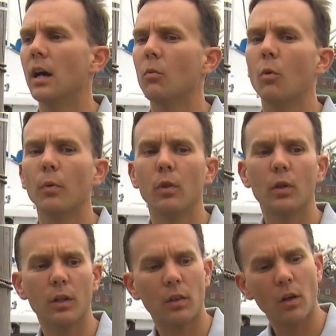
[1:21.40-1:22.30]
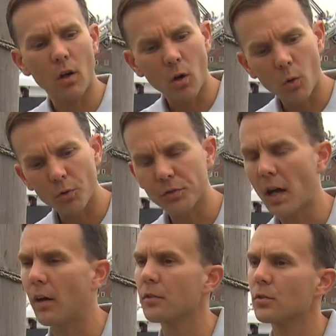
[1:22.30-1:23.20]
when we look at the whole
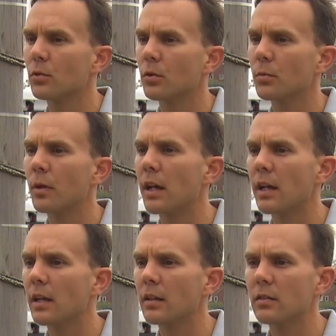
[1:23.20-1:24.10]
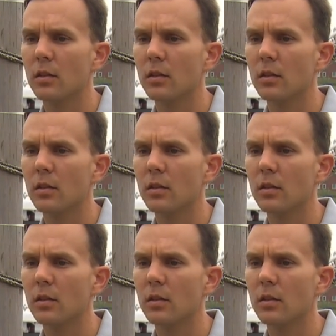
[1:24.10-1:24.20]
South Shore bays,